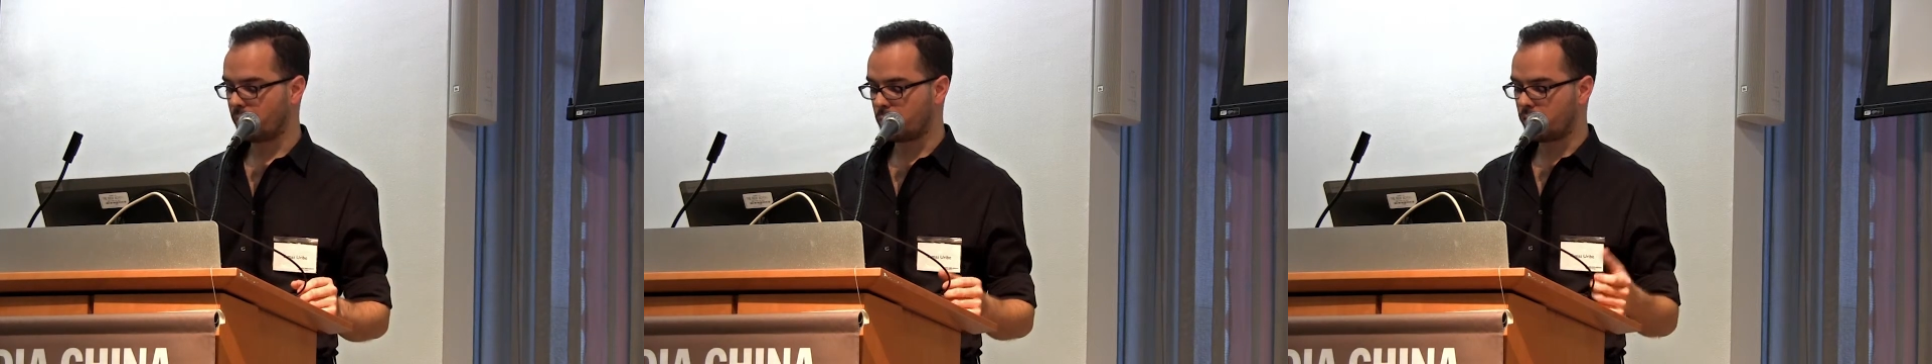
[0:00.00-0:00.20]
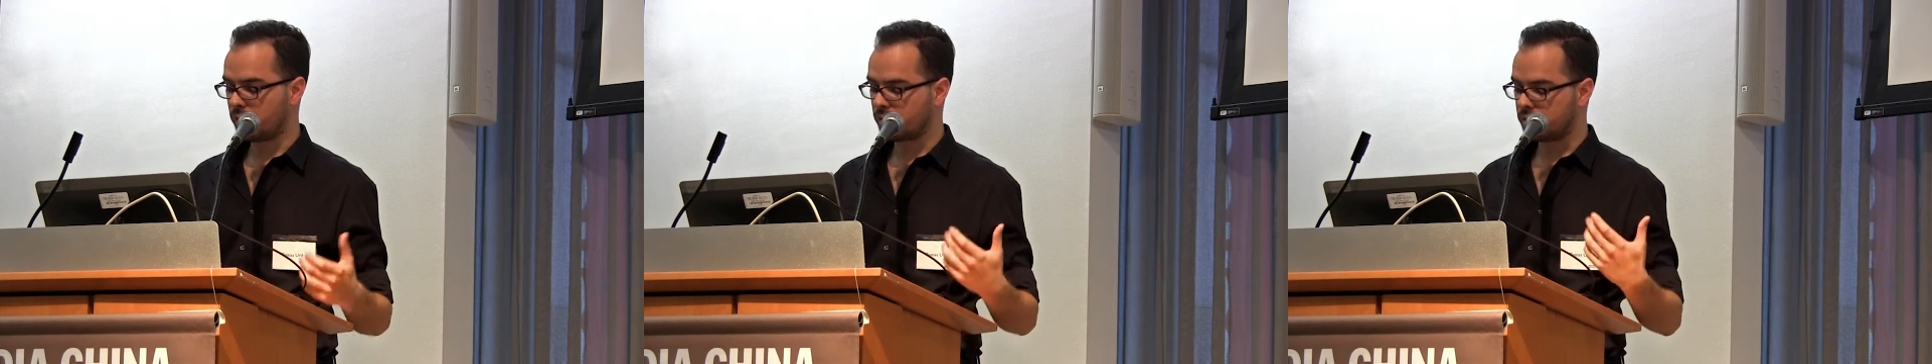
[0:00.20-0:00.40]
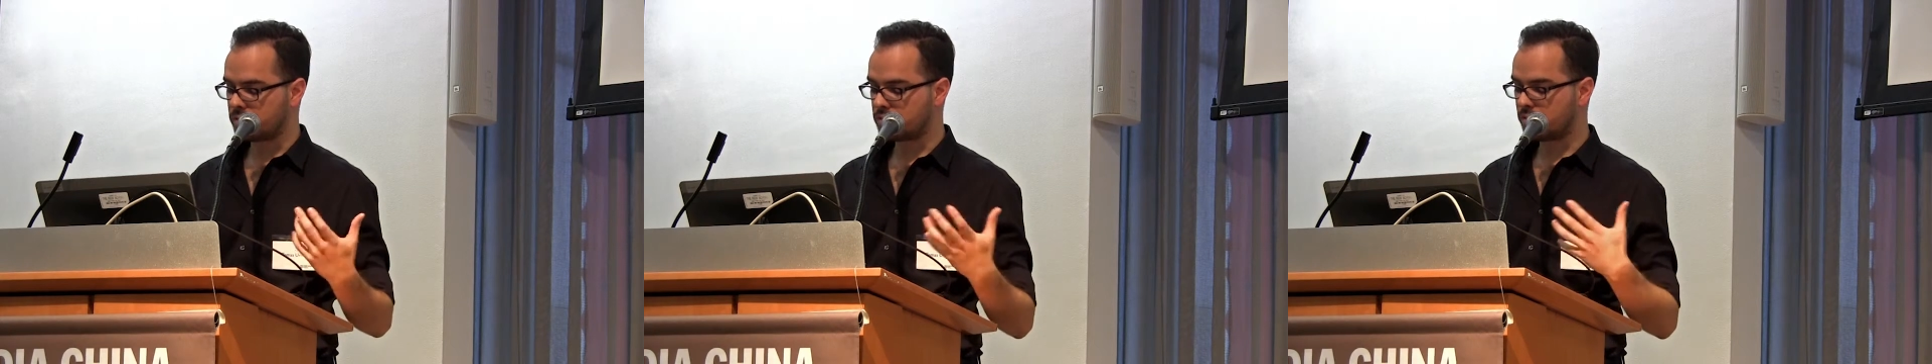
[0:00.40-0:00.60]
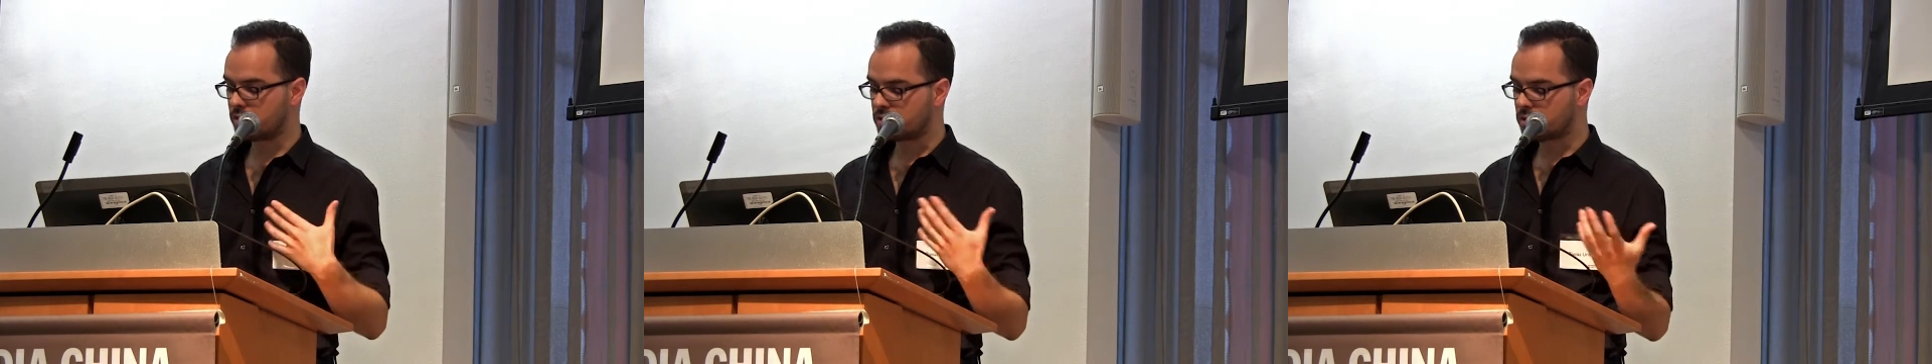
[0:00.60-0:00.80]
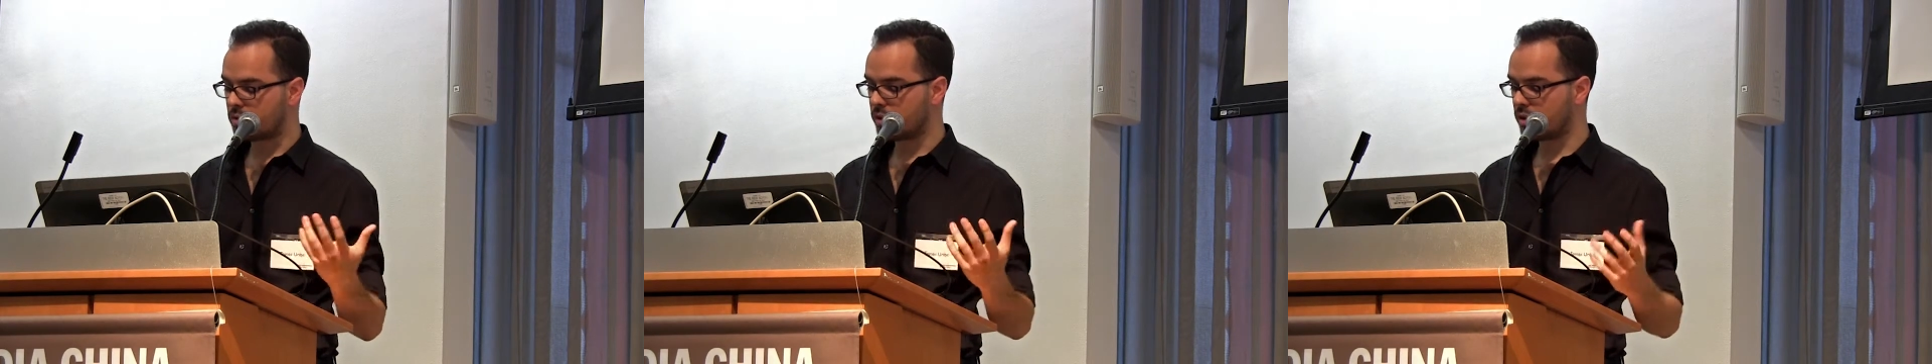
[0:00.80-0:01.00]
well,
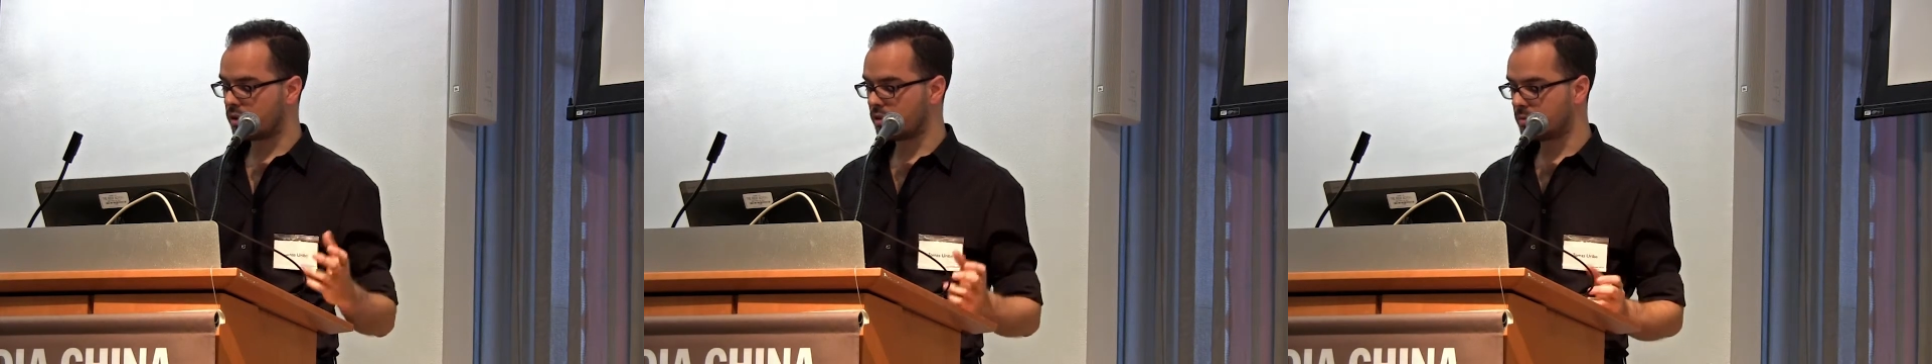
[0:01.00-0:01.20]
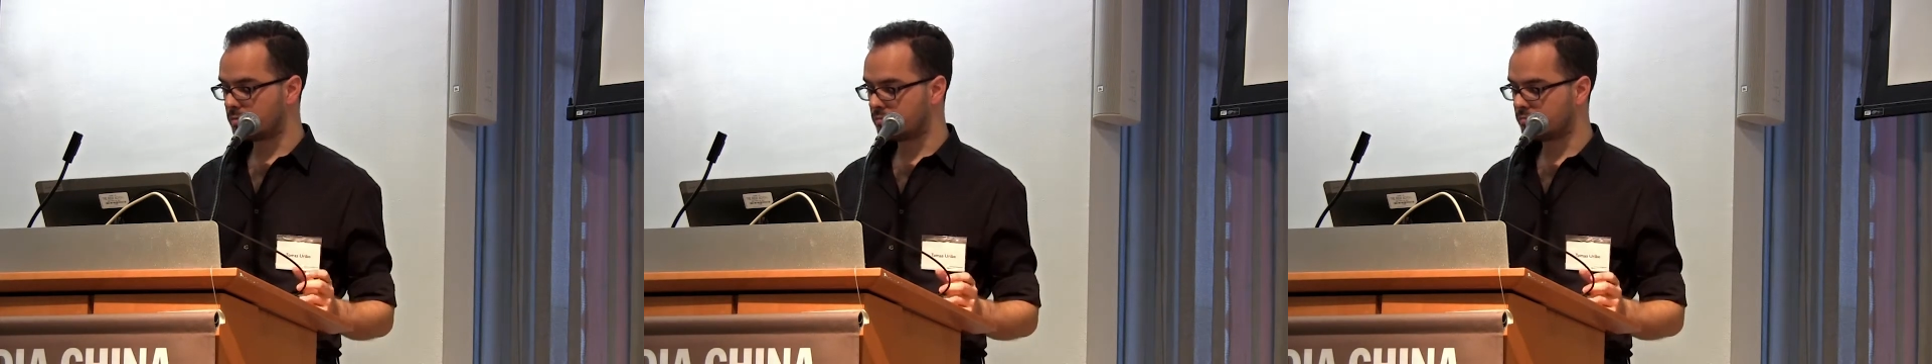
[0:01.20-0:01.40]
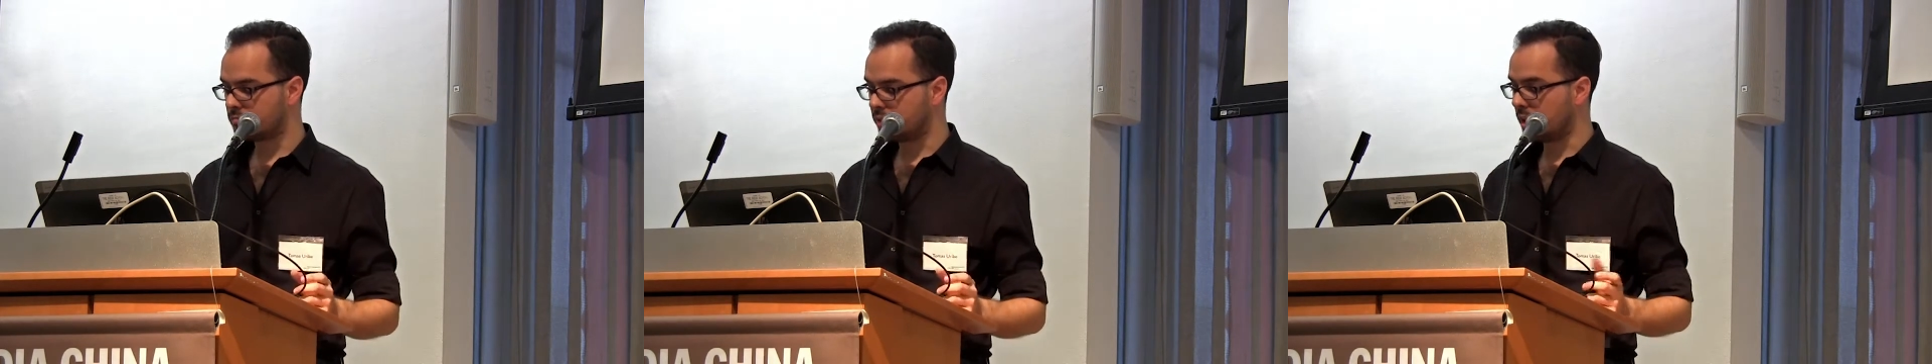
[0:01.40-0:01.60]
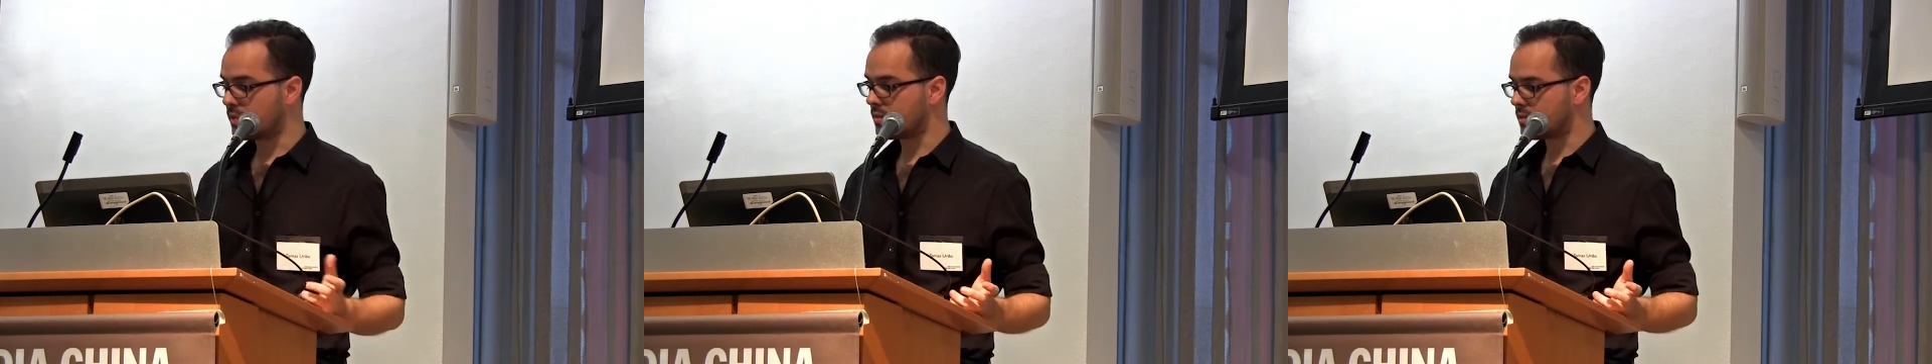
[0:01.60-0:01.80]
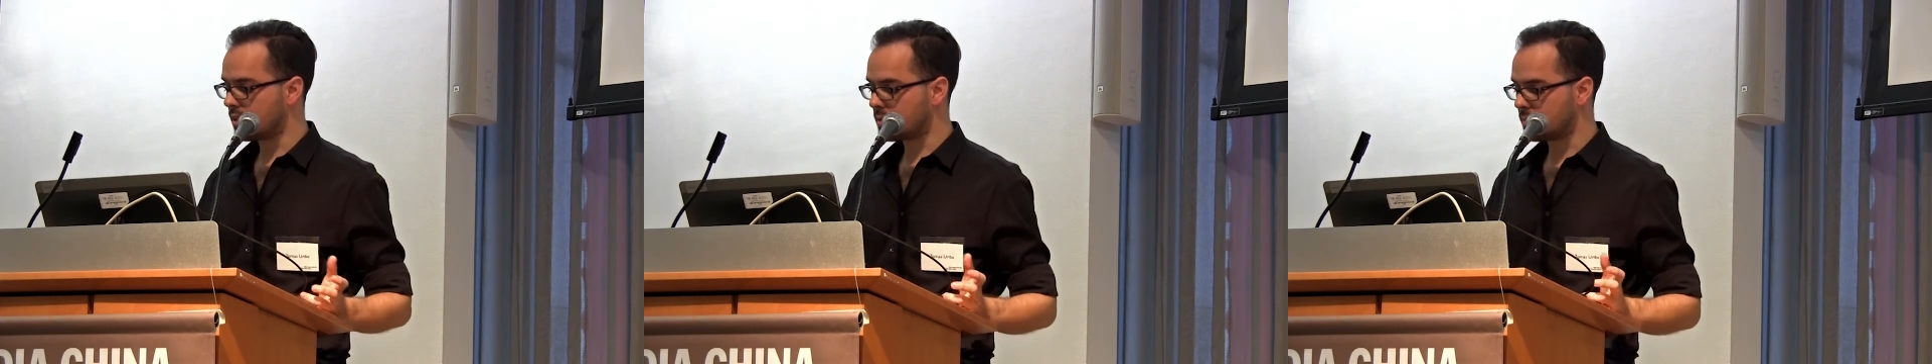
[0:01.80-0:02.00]
this curriculum
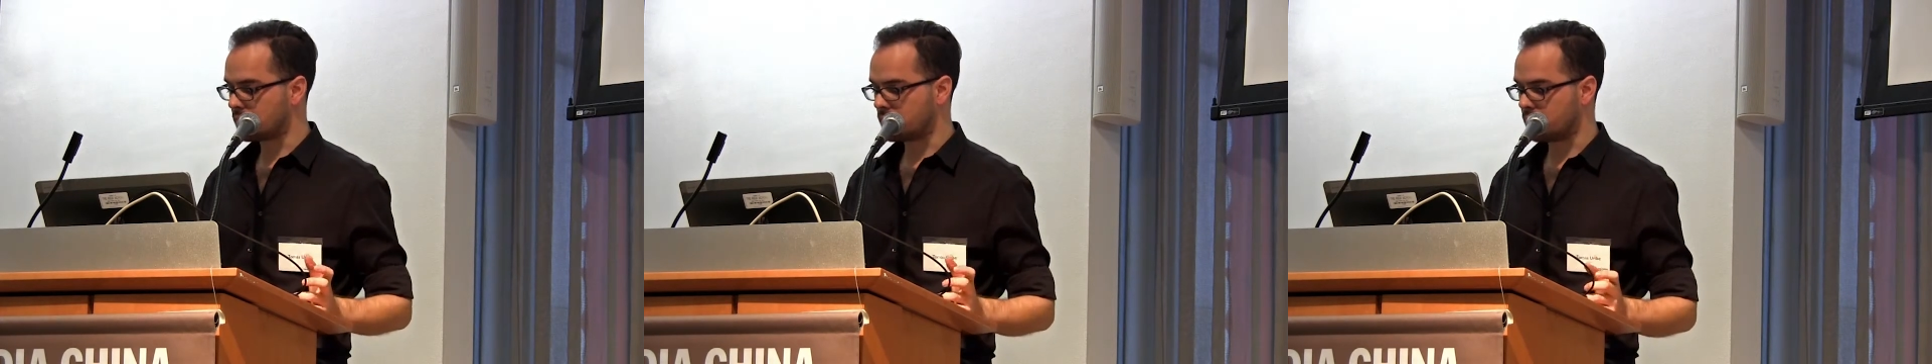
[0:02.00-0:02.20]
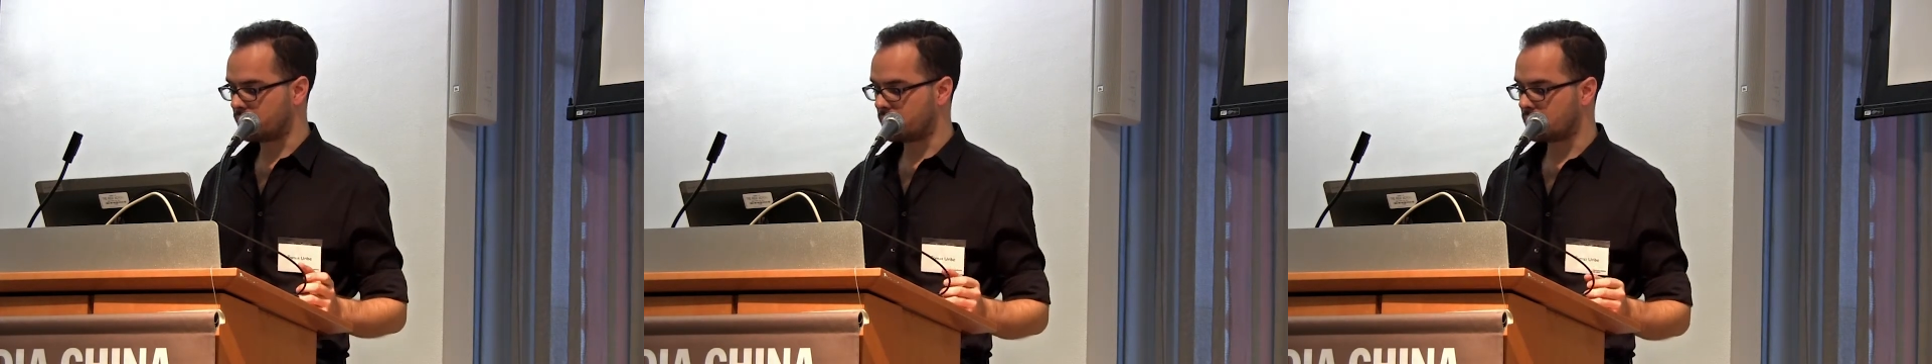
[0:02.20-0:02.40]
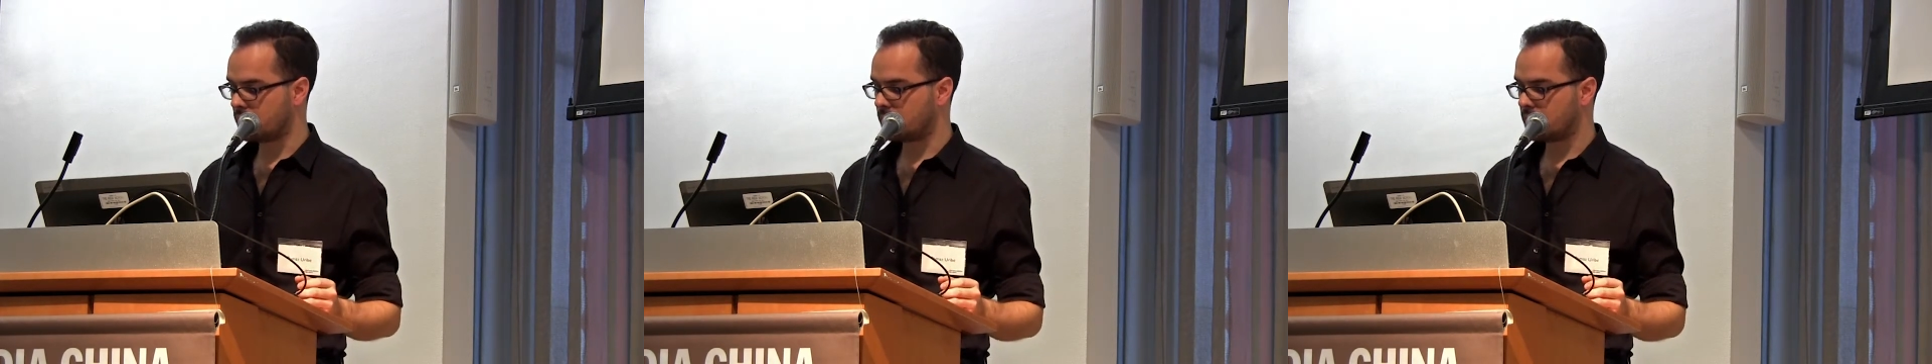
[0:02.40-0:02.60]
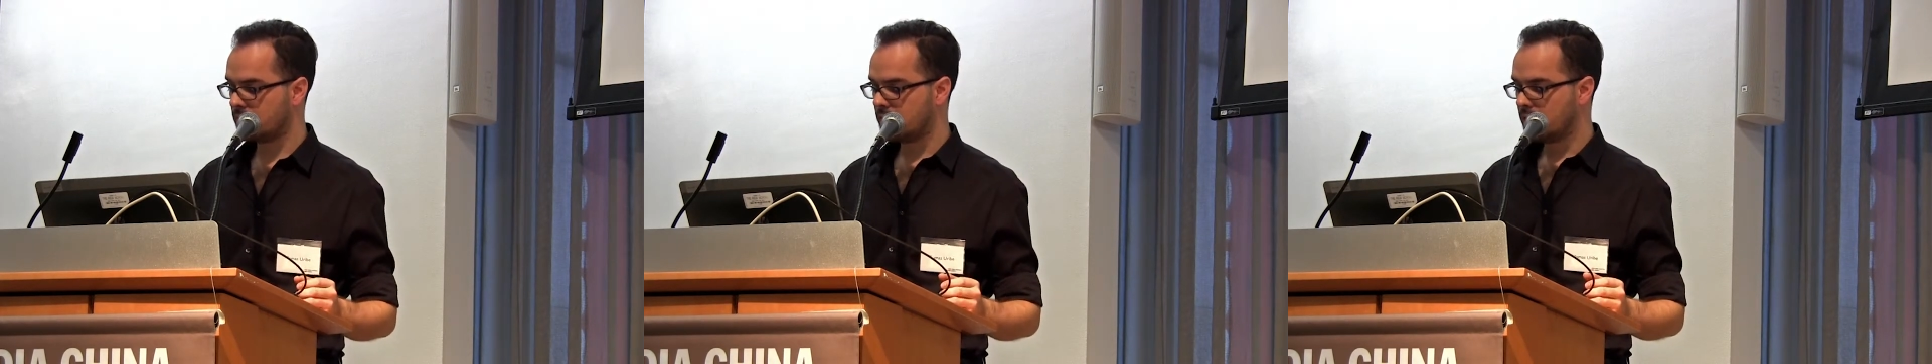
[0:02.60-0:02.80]
places a specific